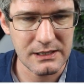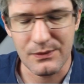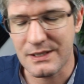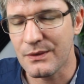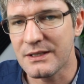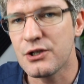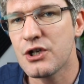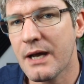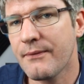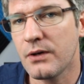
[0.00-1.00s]
So it's going to
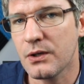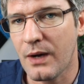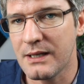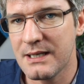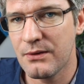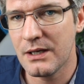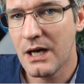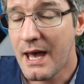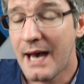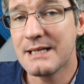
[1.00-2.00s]
check for a criteria
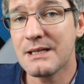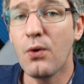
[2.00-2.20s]
and